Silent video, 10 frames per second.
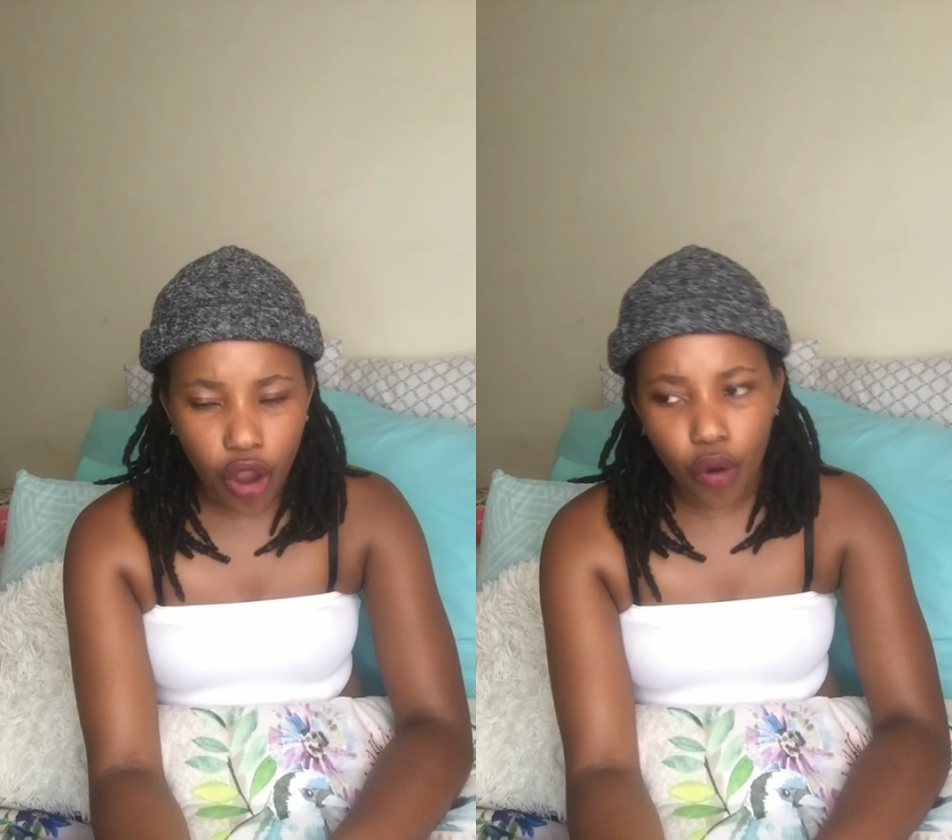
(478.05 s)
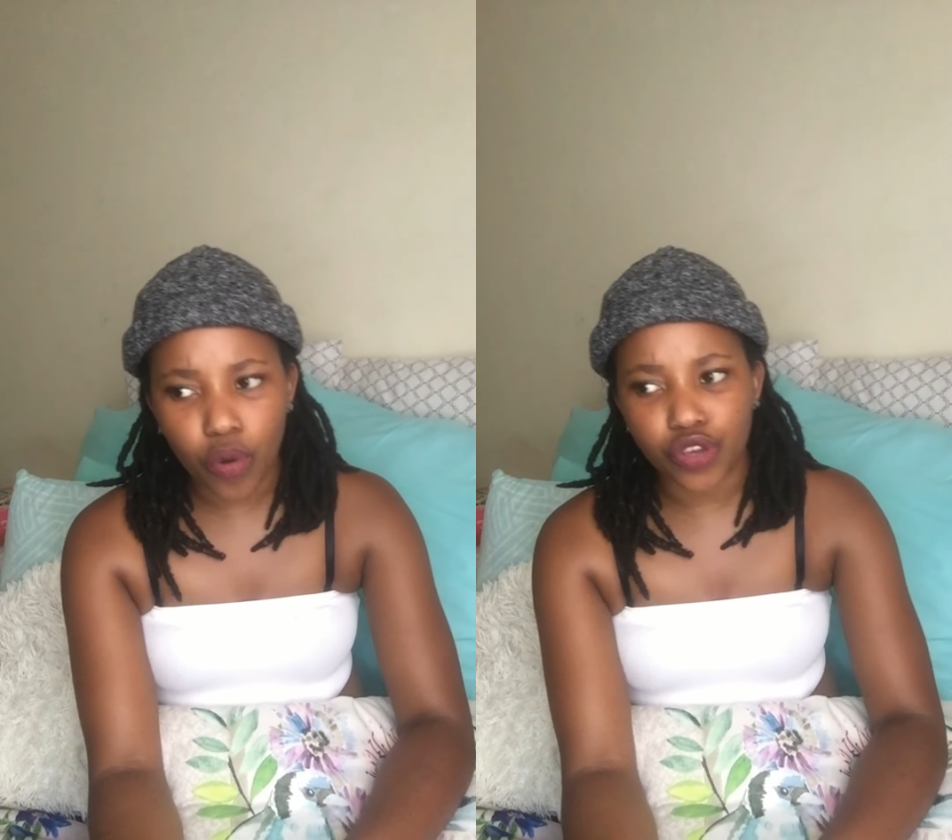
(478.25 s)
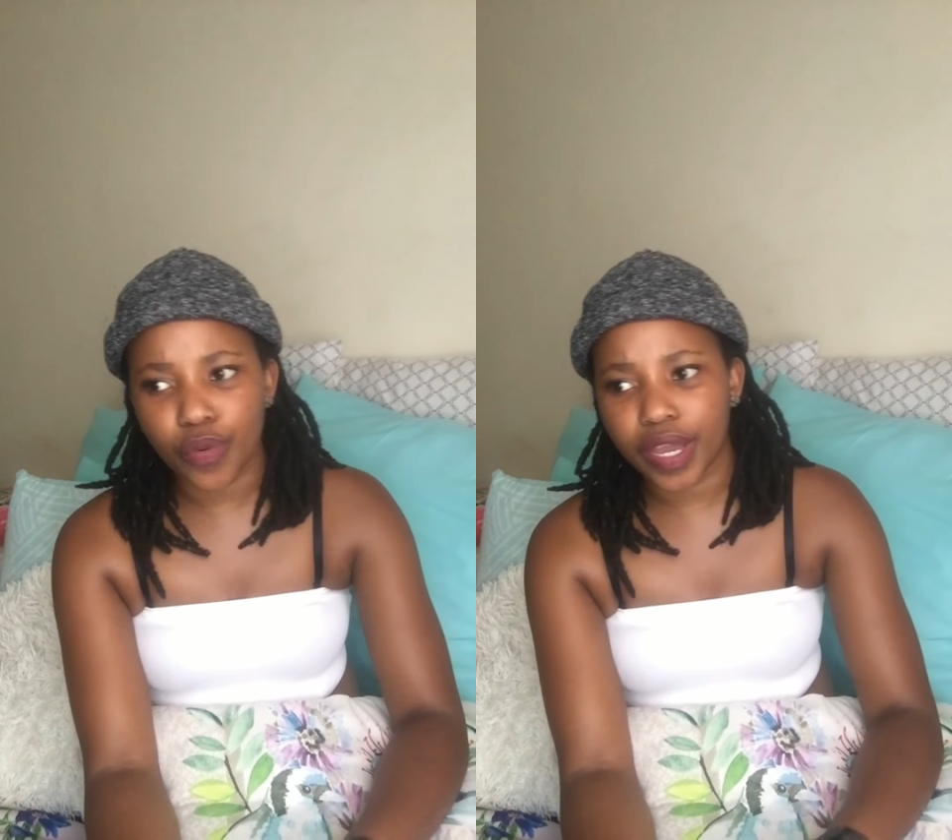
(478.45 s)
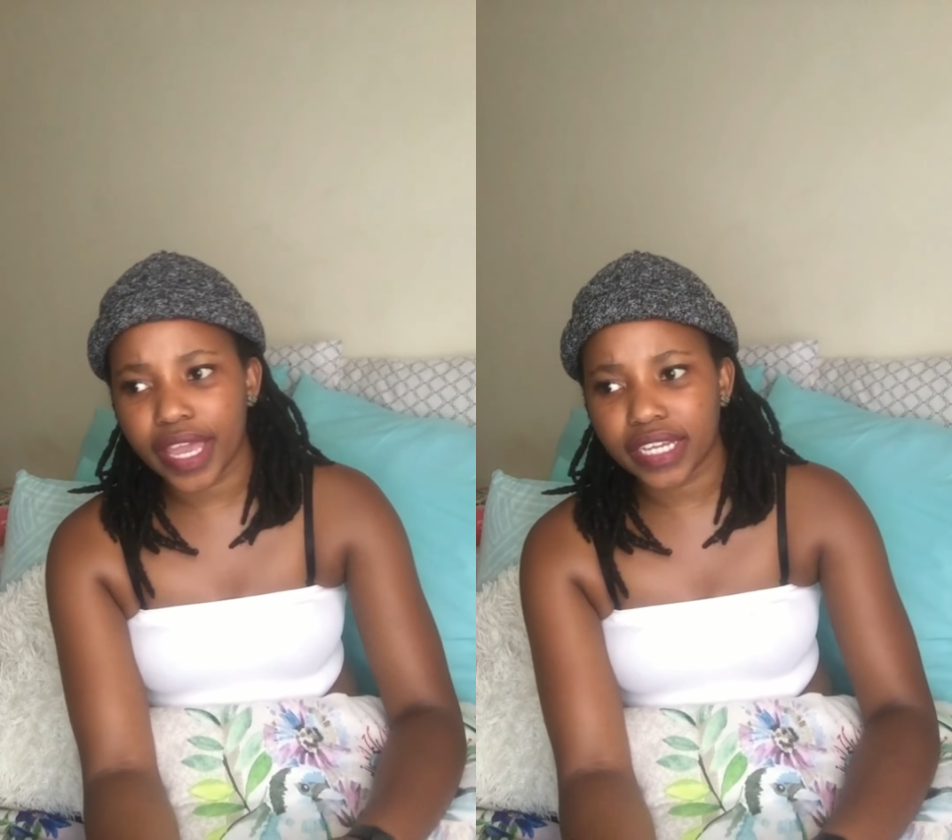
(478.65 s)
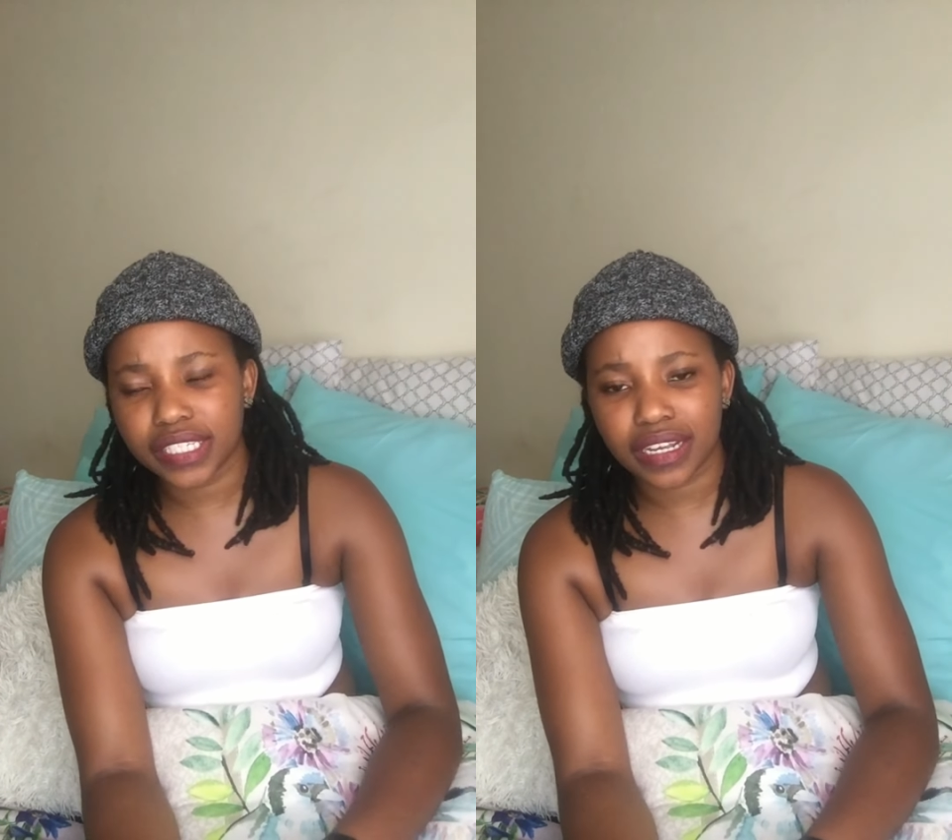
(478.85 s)
or you are
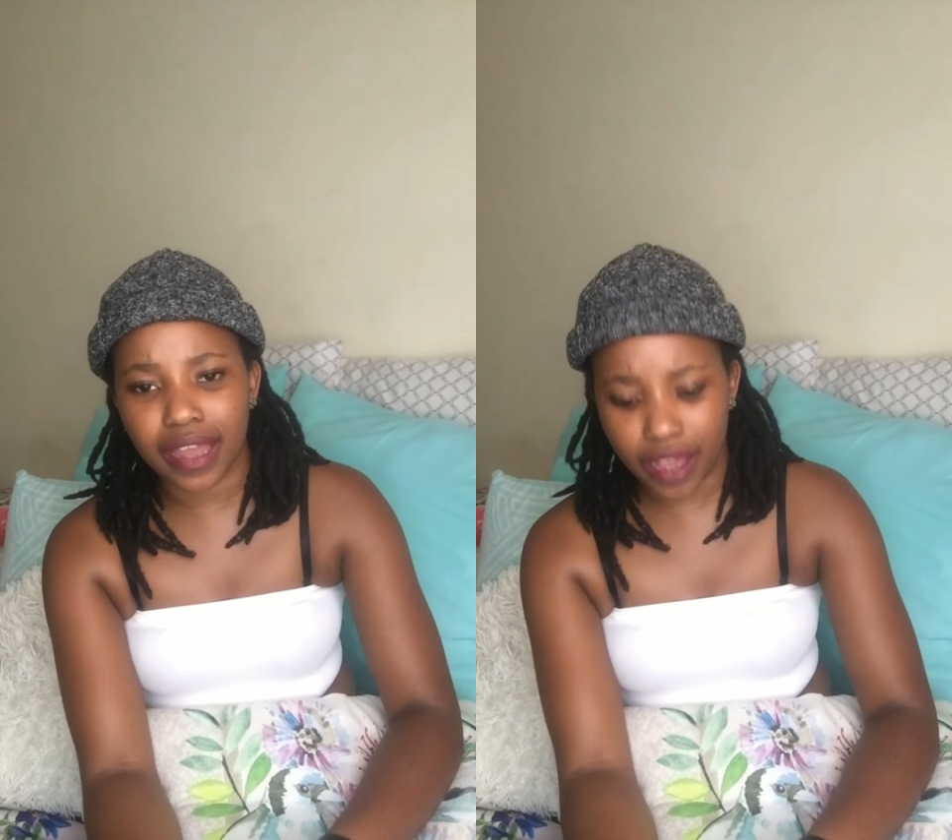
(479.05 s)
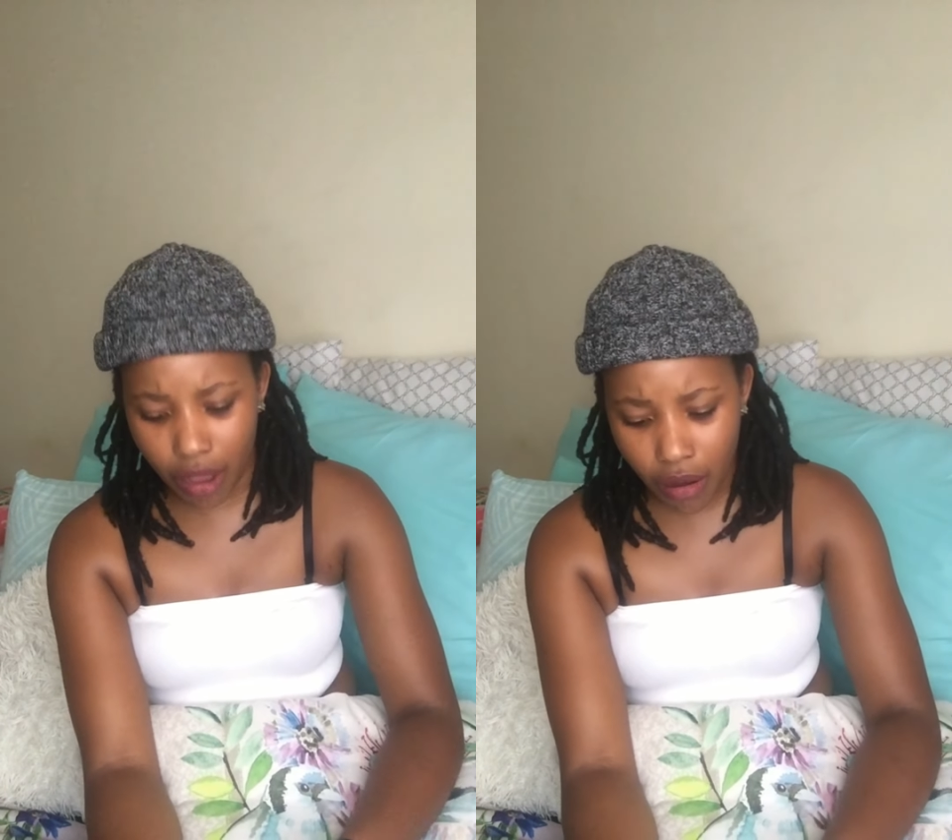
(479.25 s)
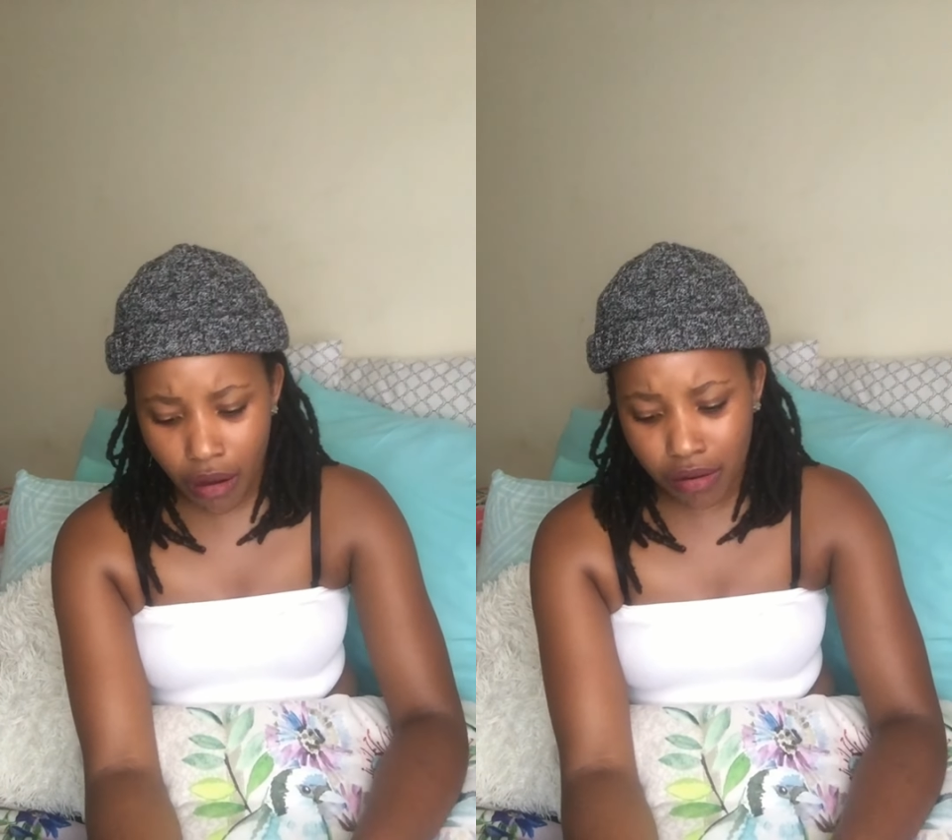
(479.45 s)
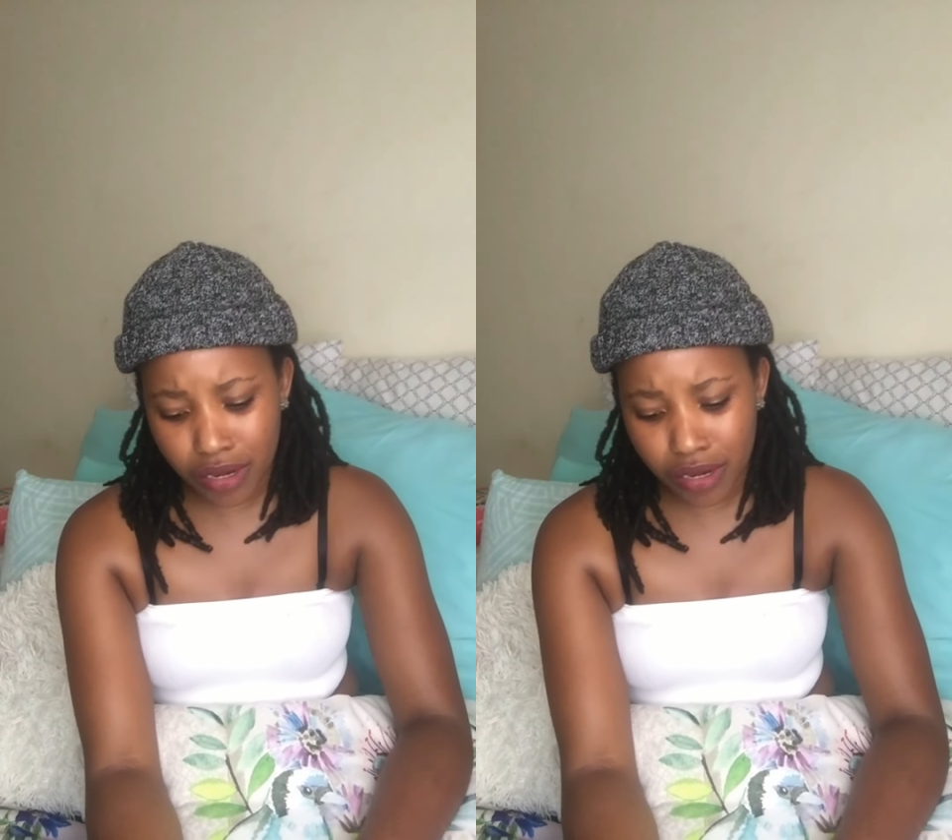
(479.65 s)
acting like, oh